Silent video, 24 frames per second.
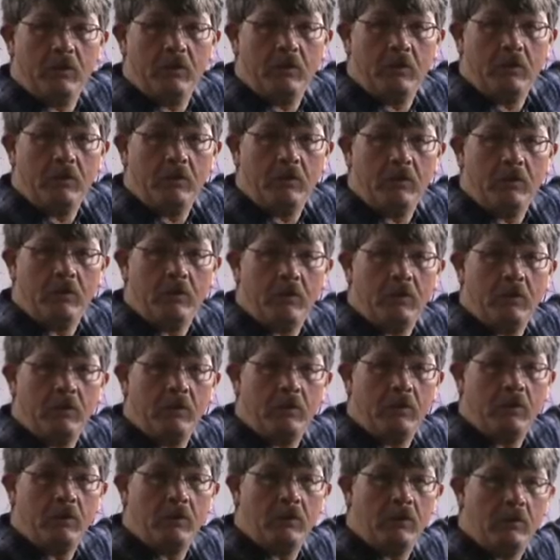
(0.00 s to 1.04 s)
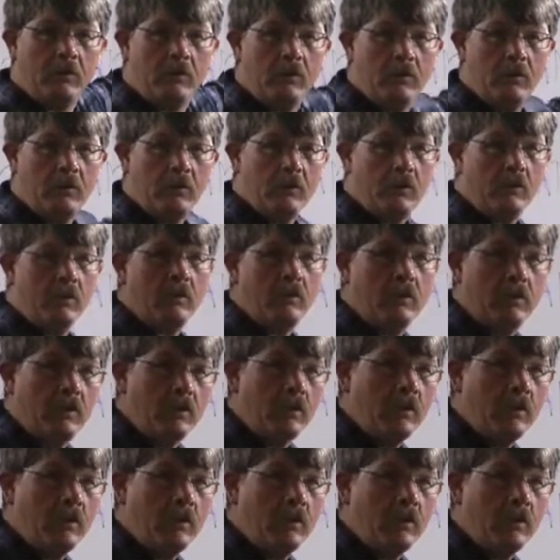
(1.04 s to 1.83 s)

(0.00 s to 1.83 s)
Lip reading: Nothing is said.